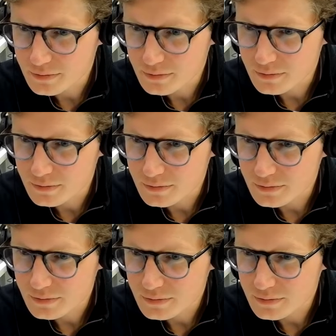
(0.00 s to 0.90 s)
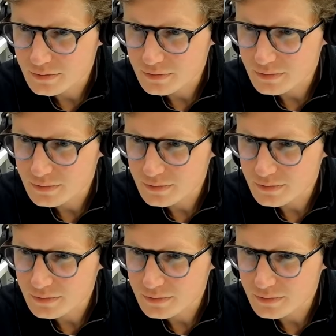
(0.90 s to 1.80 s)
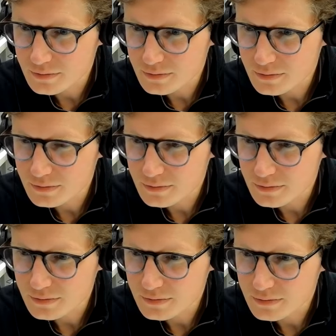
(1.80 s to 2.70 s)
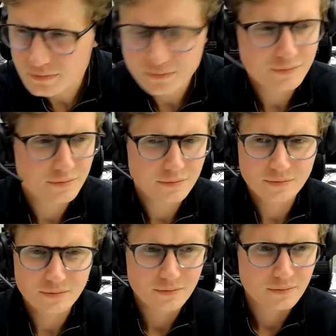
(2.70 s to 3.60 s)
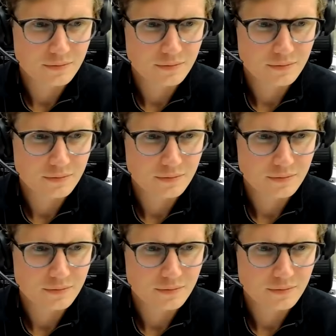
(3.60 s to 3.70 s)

The person shown says nothing.